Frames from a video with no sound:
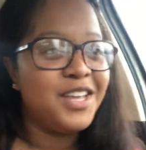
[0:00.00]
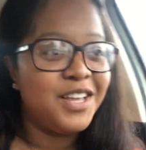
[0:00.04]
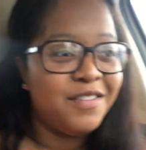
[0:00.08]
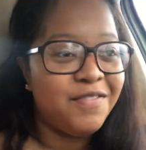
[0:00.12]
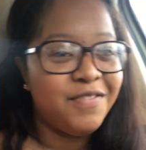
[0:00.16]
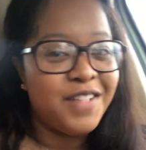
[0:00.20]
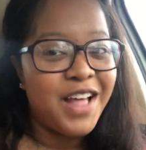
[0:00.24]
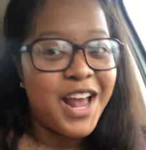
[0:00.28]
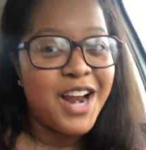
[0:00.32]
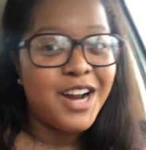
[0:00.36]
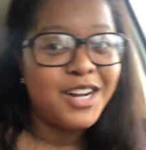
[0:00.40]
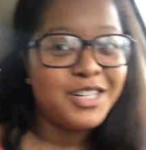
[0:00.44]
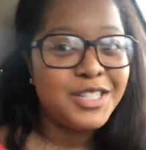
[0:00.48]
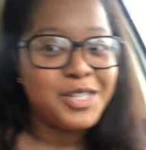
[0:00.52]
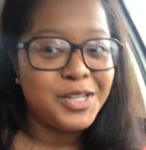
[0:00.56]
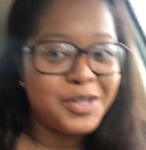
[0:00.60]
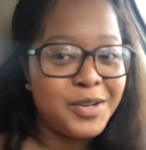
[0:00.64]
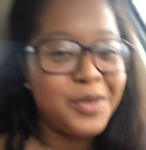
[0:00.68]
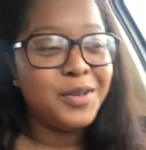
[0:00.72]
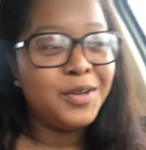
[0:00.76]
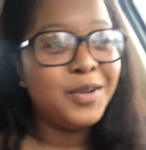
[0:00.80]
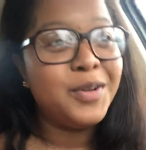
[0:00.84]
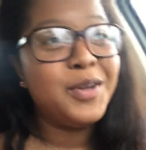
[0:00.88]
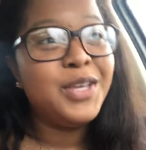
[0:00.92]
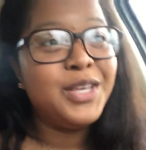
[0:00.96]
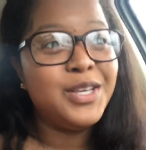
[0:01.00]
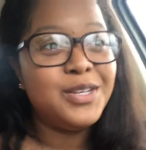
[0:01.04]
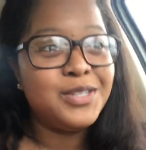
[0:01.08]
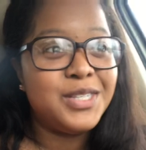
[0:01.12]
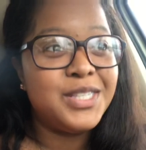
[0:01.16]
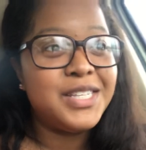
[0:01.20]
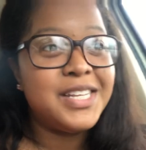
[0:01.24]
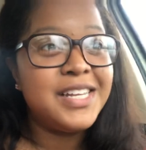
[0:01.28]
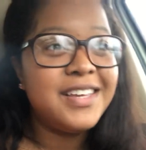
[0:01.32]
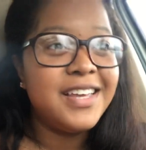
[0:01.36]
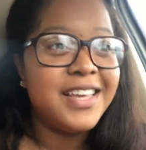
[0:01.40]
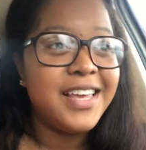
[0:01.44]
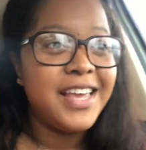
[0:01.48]
the Flatiron School
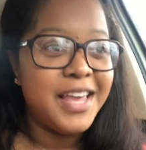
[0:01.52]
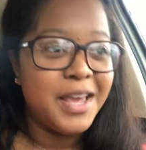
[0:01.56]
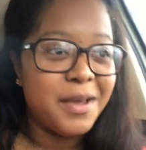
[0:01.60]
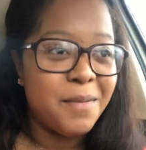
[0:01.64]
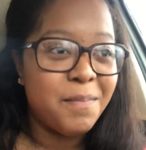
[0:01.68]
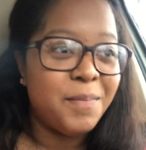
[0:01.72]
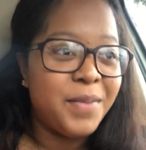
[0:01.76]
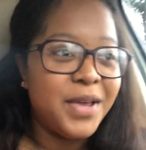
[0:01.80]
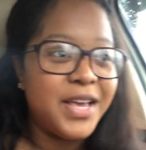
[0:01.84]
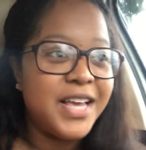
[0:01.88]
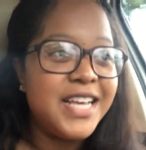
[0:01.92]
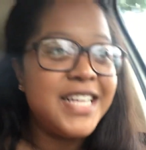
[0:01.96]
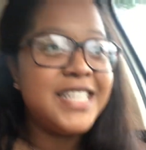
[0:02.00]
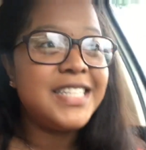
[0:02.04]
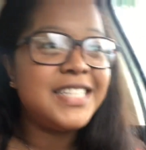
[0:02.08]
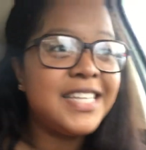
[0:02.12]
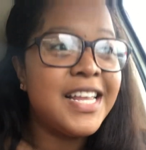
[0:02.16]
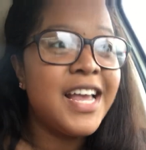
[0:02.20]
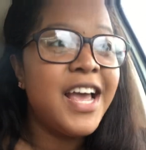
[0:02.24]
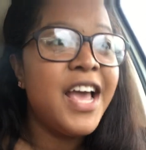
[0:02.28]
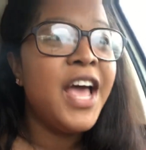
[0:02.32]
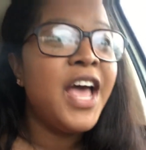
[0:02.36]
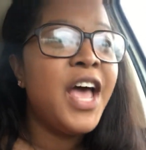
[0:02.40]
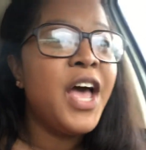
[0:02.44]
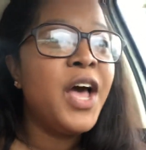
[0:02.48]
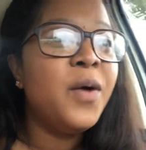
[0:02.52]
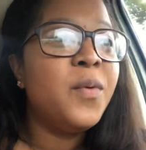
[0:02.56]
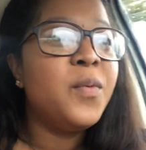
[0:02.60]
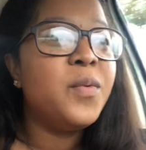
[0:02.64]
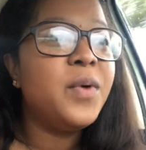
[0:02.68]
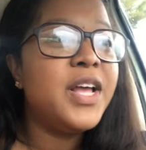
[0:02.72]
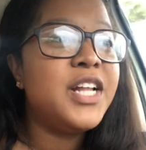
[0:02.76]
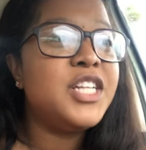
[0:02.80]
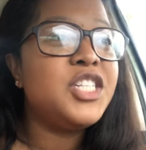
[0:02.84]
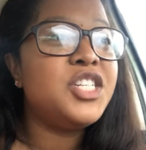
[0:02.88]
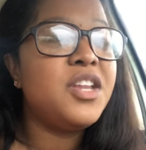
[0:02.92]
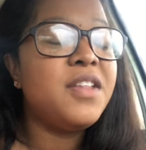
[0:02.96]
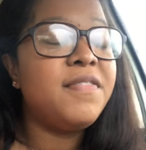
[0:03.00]
Houston campus,
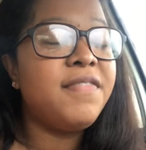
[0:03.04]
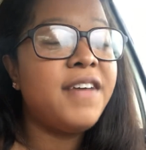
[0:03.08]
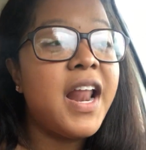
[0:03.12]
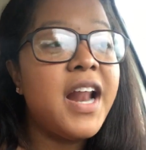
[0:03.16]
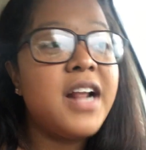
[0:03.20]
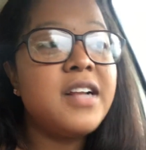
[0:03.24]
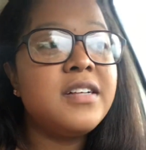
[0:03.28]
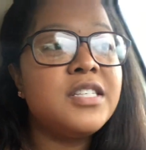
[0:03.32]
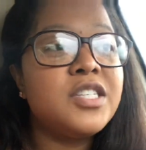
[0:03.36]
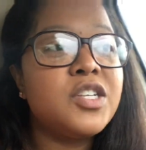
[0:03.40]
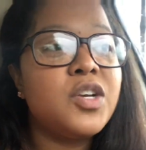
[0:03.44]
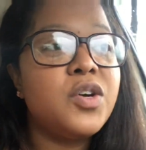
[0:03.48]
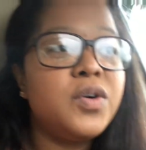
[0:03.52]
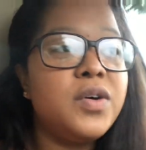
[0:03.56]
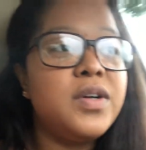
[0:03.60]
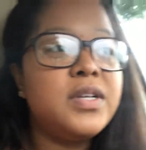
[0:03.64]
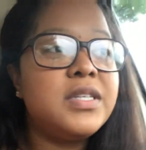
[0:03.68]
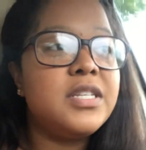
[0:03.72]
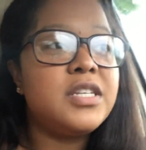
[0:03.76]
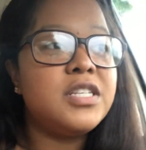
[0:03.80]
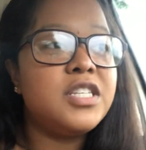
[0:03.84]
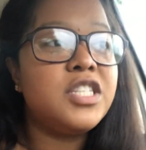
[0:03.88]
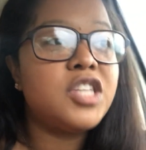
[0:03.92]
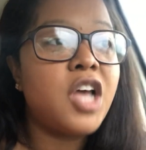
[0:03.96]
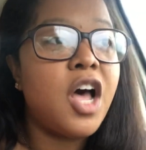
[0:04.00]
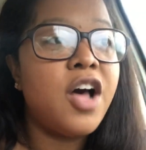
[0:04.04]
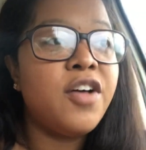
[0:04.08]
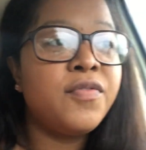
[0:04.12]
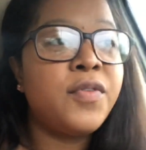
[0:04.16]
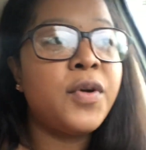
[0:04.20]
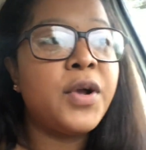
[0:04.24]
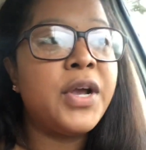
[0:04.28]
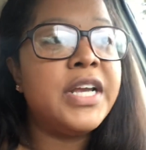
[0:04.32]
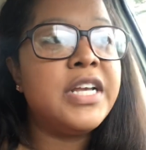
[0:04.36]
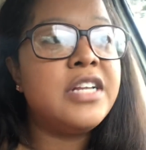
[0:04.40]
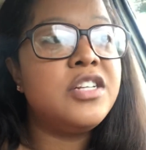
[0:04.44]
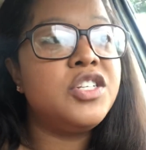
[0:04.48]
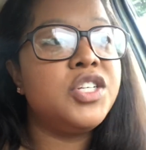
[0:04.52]
which the Flatiron School is a
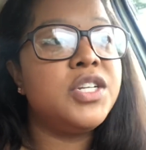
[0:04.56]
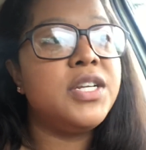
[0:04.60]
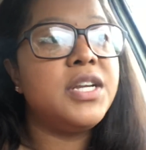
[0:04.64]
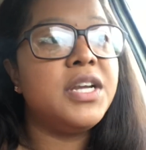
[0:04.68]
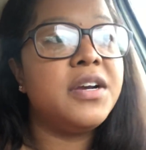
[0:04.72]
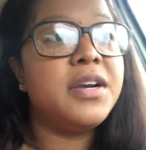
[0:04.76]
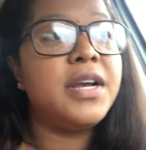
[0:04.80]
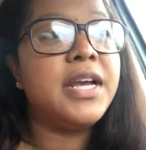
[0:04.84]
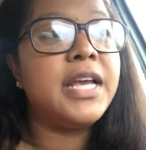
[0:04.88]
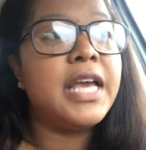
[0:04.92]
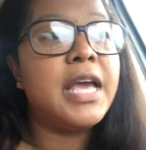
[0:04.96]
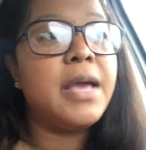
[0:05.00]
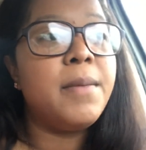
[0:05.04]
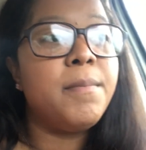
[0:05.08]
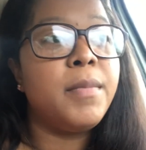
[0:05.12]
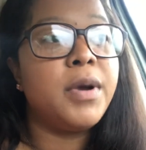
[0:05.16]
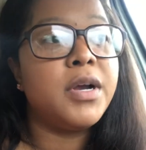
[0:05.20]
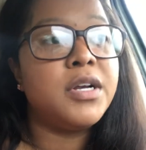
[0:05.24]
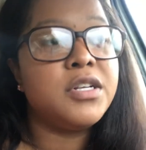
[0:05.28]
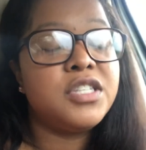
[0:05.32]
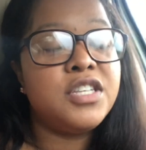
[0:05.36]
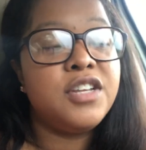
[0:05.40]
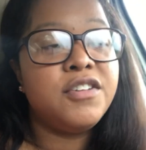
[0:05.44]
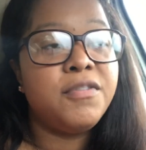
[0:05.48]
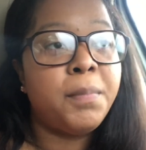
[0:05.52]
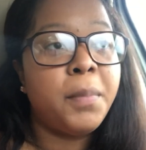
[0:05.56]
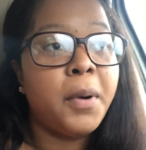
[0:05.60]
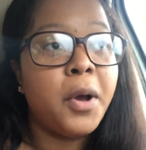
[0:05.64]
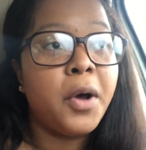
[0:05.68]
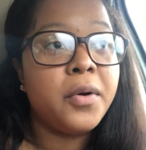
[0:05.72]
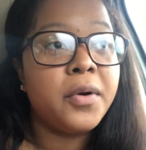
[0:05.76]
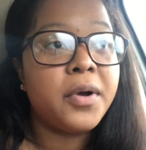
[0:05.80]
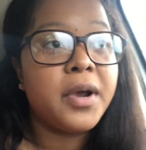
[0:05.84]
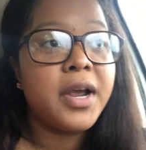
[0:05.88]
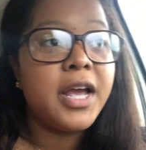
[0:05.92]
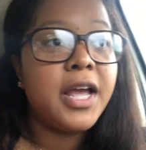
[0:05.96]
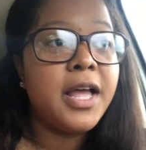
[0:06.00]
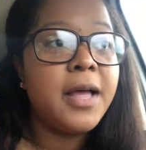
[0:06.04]
software engineering immersive
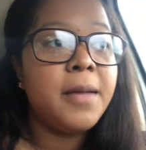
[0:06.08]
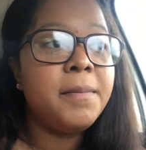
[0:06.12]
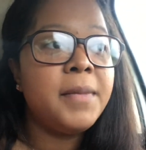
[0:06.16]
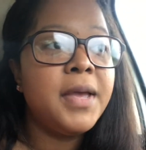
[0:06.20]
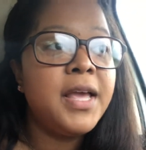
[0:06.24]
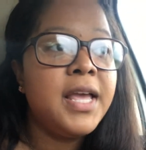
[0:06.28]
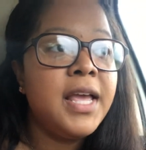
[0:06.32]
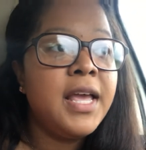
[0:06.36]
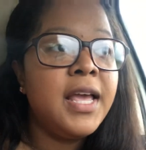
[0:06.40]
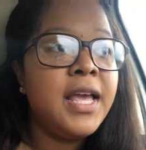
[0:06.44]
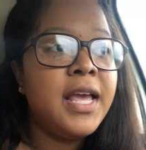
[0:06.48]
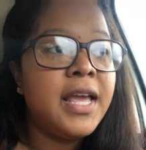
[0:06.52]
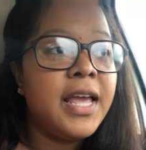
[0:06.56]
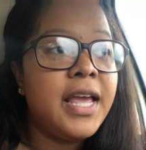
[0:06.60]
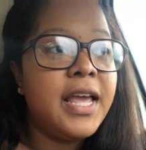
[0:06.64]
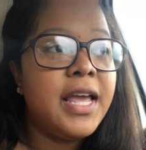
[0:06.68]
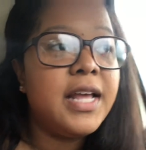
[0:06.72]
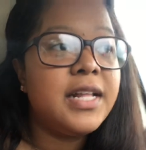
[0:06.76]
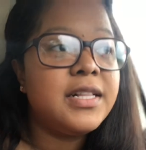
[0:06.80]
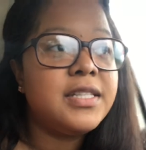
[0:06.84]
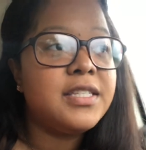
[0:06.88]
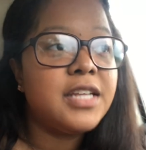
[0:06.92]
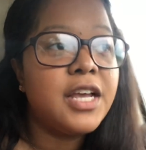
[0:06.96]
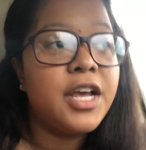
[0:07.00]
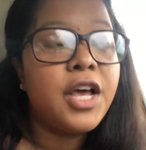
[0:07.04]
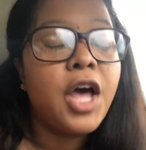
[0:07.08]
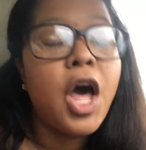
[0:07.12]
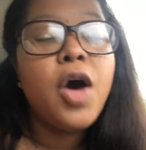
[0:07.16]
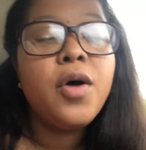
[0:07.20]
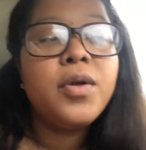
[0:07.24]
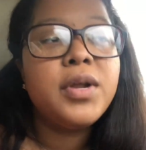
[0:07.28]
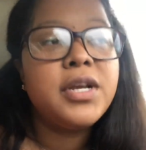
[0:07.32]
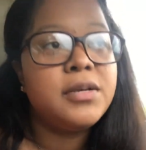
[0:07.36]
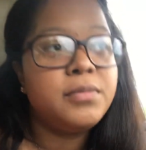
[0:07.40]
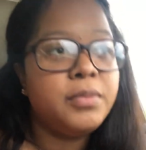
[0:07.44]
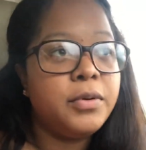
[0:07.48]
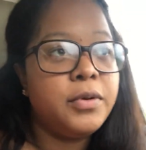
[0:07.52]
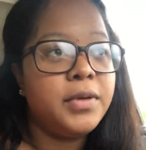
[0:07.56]
program. It's a
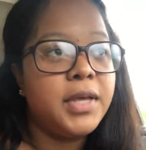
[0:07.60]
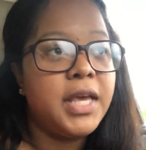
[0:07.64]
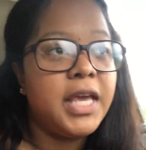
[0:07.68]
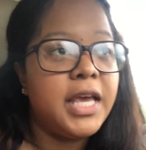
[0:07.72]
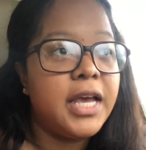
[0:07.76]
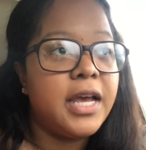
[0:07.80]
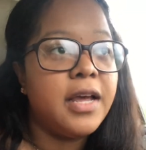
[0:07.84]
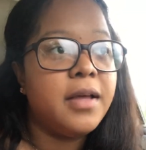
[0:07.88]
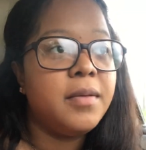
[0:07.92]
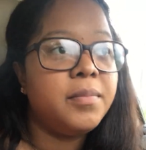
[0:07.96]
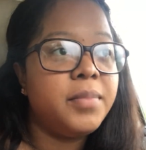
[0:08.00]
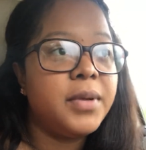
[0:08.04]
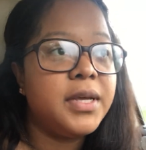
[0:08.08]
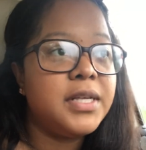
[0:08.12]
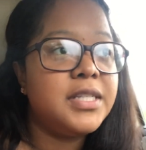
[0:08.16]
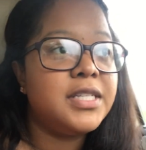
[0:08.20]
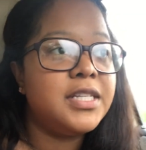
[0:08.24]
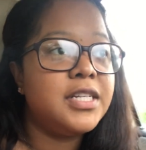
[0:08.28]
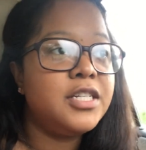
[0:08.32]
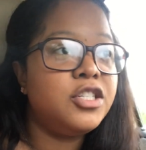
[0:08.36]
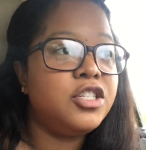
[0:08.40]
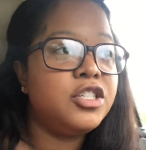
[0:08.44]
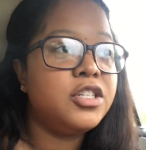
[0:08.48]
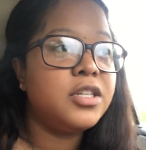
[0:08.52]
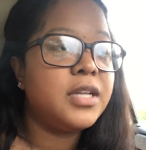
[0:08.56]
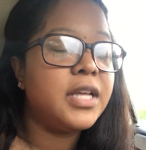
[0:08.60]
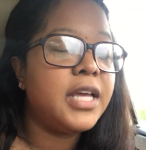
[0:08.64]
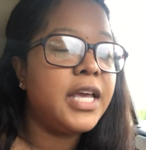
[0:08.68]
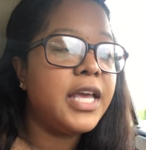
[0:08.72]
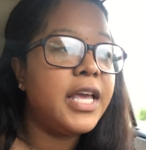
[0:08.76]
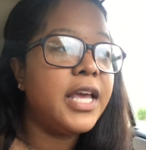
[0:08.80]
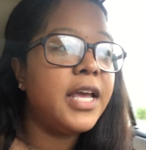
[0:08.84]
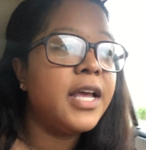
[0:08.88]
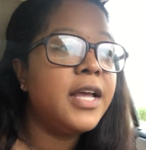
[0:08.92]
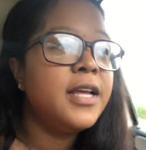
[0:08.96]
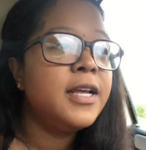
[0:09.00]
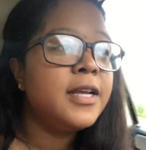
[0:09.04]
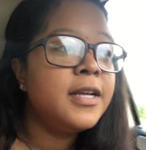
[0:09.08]
coding boot camp.
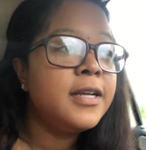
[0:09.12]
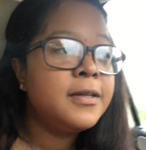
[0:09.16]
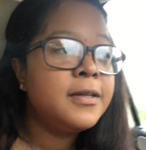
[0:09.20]
Essentially,